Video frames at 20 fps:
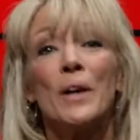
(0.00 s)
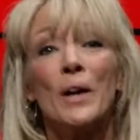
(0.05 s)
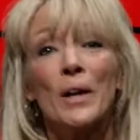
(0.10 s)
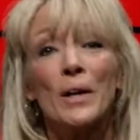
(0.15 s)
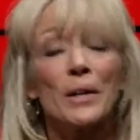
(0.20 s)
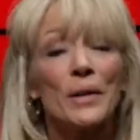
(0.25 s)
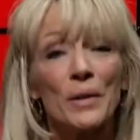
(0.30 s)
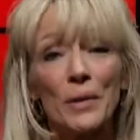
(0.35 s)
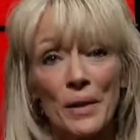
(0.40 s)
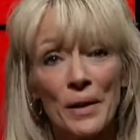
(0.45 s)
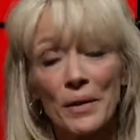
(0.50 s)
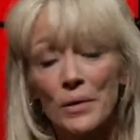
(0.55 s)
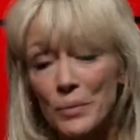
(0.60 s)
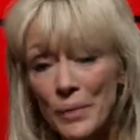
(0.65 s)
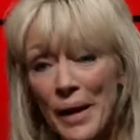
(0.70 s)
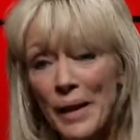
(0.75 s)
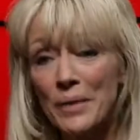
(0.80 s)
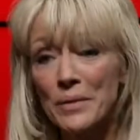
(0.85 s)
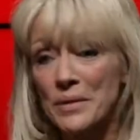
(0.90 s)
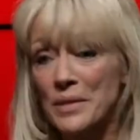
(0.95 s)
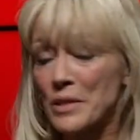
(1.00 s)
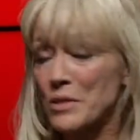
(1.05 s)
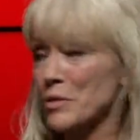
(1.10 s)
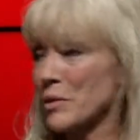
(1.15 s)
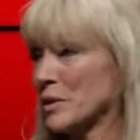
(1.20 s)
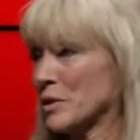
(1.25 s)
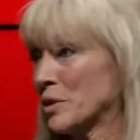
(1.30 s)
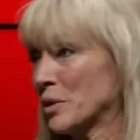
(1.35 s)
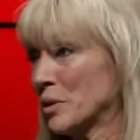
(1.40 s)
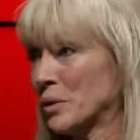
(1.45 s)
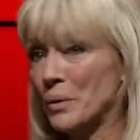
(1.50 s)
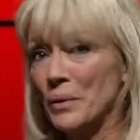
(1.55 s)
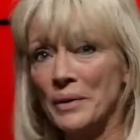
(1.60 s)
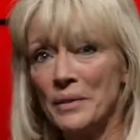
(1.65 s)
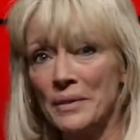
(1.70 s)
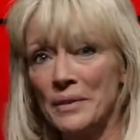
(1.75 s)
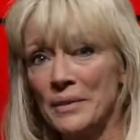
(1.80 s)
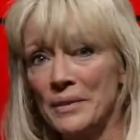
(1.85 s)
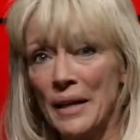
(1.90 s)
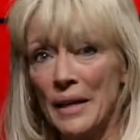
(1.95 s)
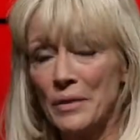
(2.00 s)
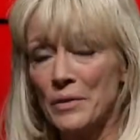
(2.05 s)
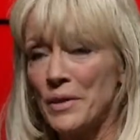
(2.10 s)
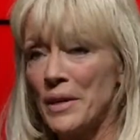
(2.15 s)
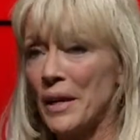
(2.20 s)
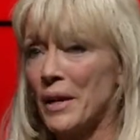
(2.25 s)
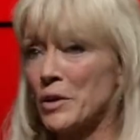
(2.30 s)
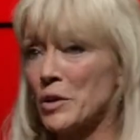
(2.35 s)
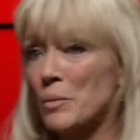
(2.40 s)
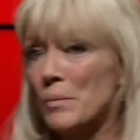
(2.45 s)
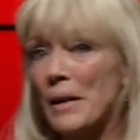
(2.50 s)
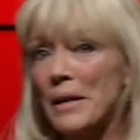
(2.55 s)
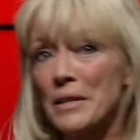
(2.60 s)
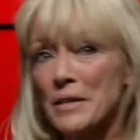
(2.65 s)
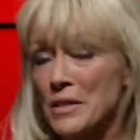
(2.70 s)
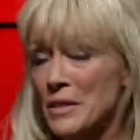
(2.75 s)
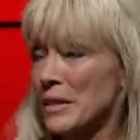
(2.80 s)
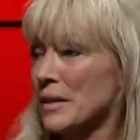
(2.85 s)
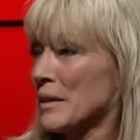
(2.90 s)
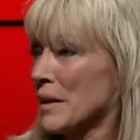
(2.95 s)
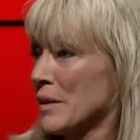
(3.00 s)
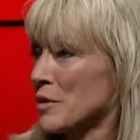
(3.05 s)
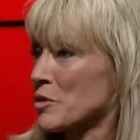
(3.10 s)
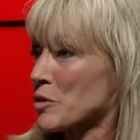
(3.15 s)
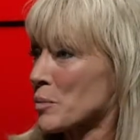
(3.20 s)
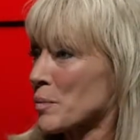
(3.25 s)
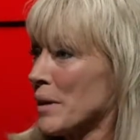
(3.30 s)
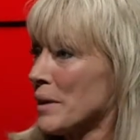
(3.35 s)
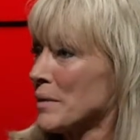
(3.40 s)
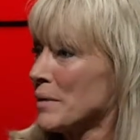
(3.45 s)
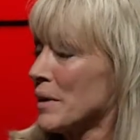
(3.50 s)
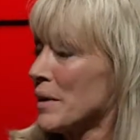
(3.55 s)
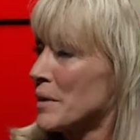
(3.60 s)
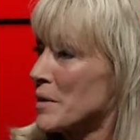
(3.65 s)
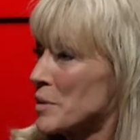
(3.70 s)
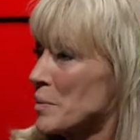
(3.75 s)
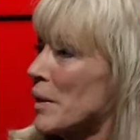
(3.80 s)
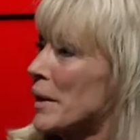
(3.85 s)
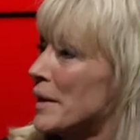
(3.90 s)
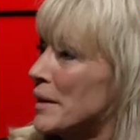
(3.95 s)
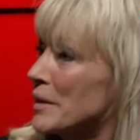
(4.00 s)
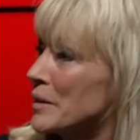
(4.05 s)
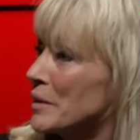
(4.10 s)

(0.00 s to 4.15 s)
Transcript: are around District 2 and downtown, you might see Councilor Benton on his bike.